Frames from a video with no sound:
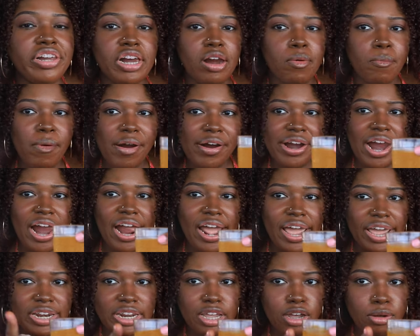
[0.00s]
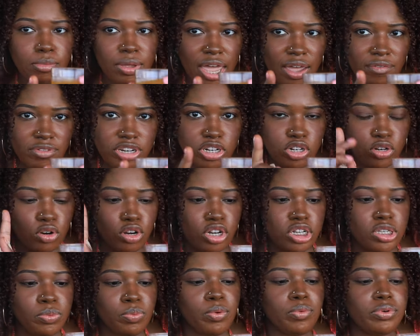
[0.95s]
I can get why I hate that we have a
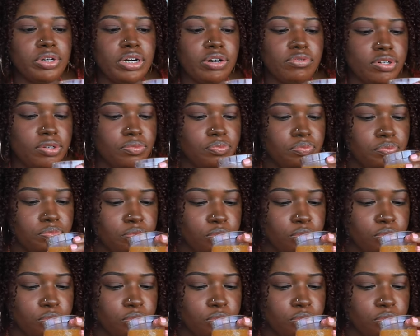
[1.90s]
started, but whatever.